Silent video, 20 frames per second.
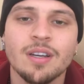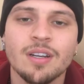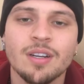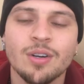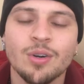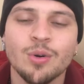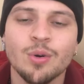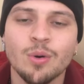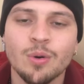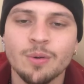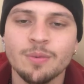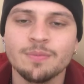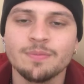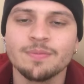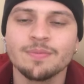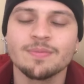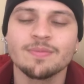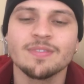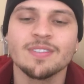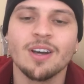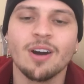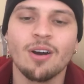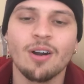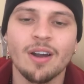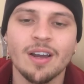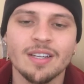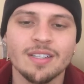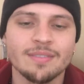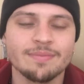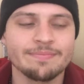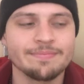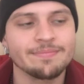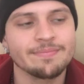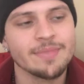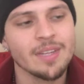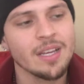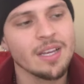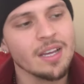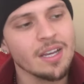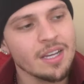Cool. All right.
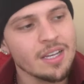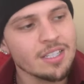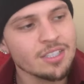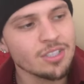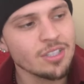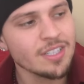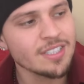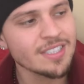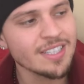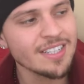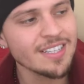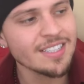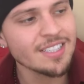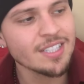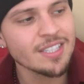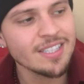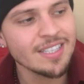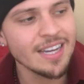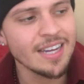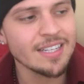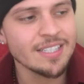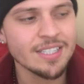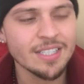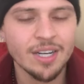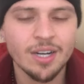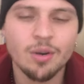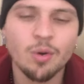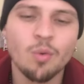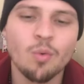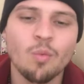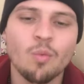So let's get into the idea.